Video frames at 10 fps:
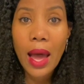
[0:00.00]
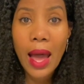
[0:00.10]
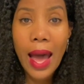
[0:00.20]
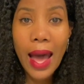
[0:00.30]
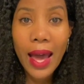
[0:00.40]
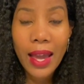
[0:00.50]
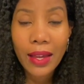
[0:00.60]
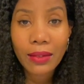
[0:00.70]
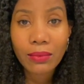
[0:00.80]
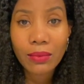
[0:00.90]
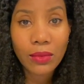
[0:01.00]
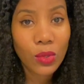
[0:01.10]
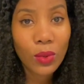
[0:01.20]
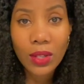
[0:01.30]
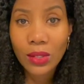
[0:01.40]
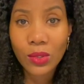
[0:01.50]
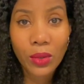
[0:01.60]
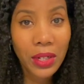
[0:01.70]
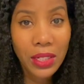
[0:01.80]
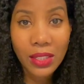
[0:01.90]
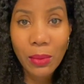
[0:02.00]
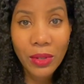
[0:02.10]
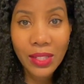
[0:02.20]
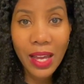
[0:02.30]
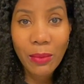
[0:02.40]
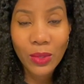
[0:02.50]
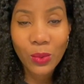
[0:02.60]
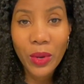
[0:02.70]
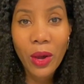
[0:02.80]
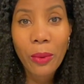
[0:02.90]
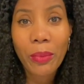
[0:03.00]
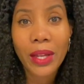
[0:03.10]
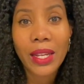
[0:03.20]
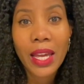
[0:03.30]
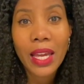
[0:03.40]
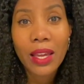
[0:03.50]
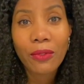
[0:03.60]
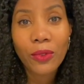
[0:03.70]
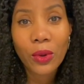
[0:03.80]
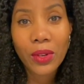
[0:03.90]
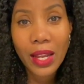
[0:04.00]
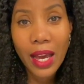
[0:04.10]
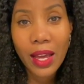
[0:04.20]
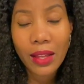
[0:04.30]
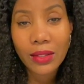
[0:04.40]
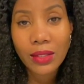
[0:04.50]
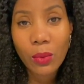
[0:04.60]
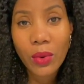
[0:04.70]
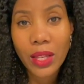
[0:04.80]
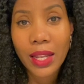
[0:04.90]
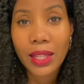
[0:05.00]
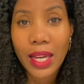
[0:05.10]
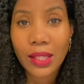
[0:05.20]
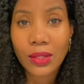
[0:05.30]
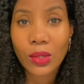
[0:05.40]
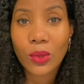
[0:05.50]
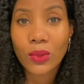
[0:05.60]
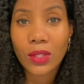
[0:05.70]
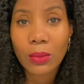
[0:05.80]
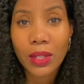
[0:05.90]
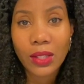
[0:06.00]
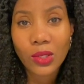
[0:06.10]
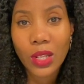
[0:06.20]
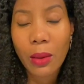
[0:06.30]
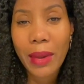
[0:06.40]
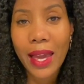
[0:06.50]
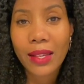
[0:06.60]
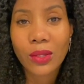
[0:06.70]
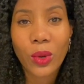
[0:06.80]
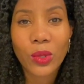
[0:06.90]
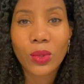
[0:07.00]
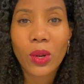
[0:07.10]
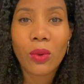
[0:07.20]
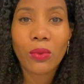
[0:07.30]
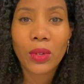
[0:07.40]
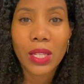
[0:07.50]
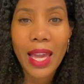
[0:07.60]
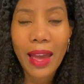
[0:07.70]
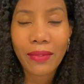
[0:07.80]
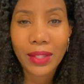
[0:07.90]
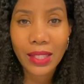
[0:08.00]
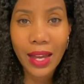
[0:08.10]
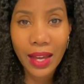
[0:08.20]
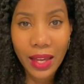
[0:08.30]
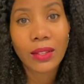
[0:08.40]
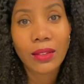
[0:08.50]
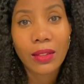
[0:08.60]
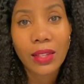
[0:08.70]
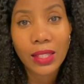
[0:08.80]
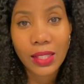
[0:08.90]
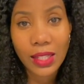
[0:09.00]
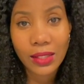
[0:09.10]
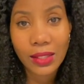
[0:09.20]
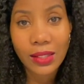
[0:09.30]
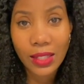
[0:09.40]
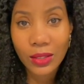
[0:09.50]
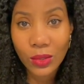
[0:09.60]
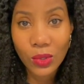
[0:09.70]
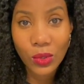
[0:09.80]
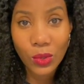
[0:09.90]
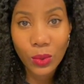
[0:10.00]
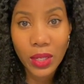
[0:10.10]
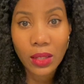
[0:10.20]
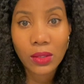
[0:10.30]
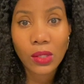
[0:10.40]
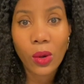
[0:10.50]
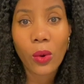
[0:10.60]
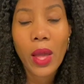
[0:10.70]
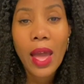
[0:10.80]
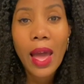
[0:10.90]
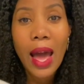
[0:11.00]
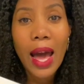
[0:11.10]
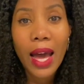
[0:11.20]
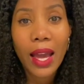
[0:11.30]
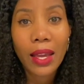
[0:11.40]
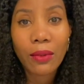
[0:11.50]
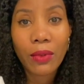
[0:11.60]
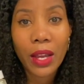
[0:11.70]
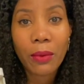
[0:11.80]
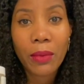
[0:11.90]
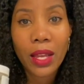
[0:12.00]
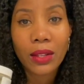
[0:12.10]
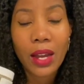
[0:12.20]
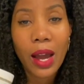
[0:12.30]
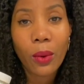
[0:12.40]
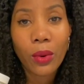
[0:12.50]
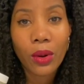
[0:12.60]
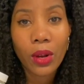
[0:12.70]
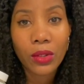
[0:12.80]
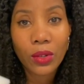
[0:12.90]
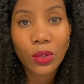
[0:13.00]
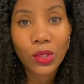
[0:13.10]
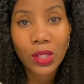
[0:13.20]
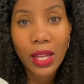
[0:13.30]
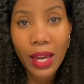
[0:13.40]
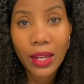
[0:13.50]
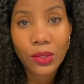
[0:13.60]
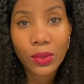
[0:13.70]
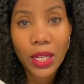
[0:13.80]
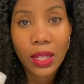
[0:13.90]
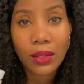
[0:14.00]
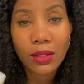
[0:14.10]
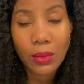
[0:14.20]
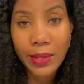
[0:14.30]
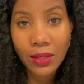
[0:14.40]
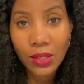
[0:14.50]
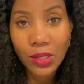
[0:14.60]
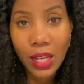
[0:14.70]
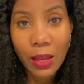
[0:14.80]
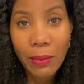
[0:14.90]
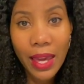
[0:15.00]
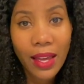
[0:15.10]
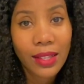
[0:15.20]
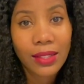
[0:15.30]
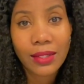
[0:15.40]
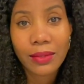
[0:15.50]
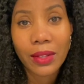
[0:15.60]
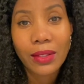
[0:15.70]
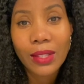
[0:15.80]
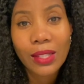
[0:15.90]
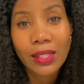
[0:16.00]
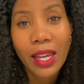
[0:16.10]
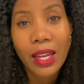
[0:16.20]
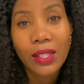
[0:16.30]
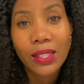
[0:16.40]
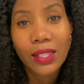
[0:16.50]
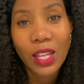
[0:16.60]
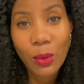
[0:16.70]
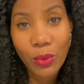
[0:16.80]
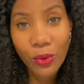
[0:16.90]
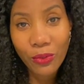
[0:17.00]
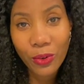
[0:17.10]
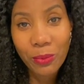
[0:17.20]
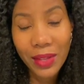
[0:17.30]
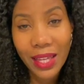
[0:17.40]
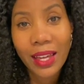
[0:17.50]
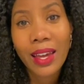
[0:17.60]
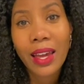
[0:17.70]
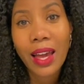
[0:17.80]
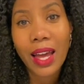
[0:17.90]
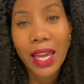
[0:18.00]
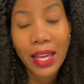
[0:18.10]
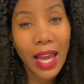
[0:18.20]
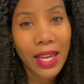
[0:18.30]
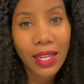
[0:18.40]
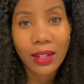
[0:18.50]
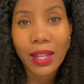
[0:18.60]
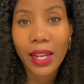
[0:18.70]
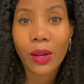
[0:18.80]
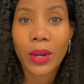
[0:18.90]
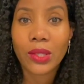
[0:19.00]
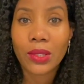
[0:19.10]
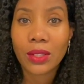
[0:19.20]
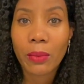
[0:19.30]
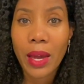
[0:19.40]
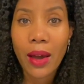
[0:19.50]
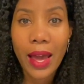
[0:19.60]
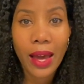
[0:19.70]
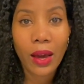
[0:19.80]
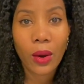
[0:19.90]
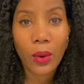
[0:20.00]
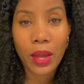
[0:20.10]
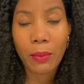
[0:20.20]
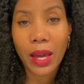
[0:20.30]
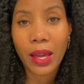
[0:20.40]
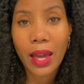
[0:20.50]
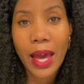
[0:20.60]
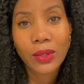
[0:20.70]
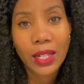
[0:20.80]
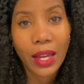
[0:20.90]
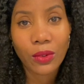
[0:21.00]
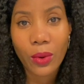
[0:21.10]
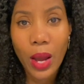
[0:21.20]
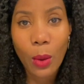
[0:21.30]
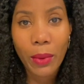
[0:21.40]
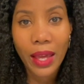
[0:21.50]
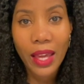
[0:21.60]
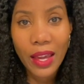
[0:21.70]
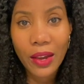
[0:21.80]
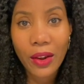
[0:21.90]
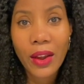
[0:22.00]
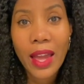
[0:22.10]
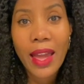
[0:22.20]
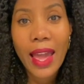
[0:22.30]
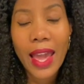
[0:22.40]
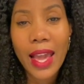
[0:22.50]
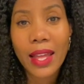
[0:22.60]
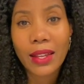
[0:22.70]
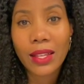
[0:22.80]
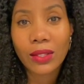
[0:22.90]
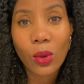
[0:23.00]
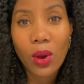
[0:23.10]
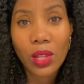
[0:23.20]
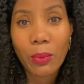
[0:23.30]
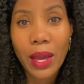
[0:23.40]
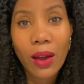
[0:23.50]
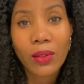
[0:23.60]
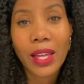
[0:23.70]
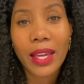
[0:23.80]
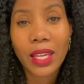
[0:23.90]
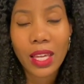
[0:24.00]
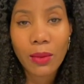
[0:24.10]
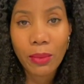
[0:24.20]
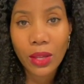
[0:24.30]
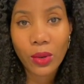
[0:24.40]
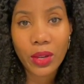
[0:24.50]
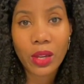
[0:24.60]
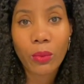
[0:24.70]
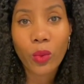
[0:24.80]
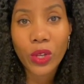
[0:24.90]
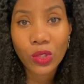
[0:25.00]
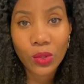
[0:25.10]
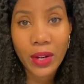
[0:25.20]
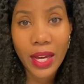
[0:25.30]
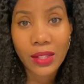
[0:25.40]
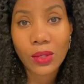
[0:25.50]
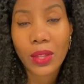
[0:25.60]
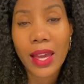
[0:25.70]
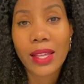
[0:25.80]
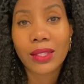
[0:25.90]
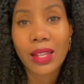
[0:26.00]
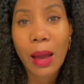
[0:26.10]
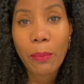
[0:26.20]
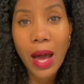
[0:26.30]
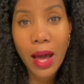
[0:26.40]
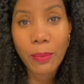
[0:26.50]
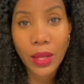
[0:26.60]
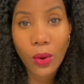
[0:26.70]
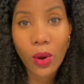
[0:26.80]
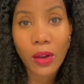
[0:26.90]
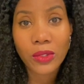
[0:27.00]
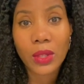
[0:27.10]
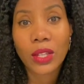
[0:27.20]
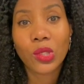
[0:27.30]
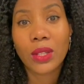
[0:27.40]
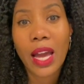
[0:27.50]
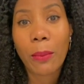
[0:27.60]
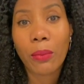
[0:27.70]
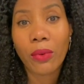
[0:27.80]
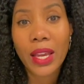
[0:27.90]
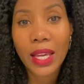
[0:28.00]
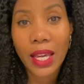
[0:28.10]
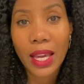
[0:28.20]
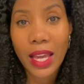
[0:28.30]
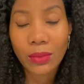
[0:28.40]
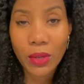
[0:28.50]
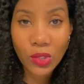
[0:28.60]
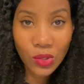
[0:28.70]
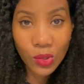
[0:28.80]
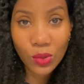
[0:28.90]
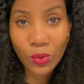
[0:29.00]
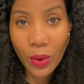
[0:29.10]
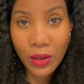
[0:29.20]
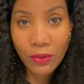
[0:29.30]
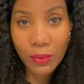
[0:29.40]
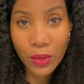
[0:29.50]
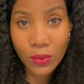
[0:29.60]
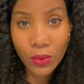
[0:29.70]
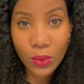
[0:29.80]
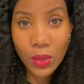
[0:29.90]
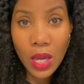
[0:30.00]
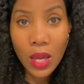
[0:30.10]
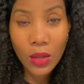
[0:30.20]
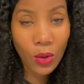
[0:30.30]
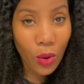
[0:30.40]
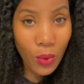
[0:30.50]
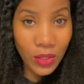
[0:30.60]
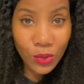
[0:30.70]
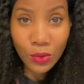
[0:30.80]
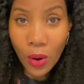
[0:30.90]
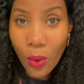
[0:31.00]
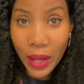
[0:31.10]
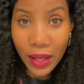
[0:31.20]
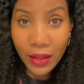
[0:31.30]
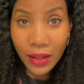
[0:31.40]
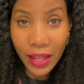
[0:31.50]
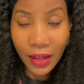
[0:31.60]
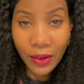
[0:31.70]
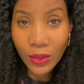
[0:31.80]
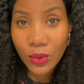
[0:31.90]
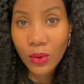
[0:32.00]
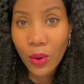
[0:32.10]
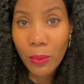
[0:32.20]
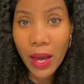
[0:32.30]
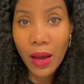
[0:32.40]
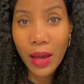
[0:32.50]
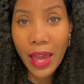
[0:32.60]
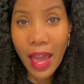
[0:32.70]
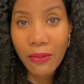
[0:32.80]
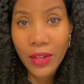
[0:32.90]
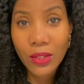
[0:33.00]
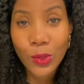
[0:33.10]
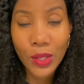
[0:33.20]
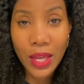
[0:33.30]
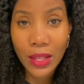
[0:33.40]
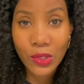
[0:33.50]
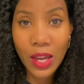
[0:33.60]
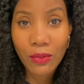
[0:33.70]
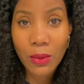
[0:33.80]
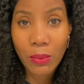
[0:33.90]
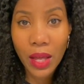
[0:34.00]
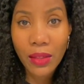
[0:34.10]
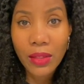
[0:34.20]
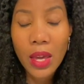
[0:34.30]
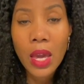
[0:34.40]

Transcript: I do this during the summertime as well, but if you're not someone that likes to use deep conditioning masks, or you don't really have the time, this is the season to do it. So I recommend our Nourish and Hydrate Deep Conditioning Mask. This is like a staple for me. I get a lot of questions about how did I grow out my hair? And it's all about like keeping your hair moisturized so that it's not popping off, so that you're not breaking as much as you're growing from the root. You're always growing hair. You grow about a half an inch to an inch every month.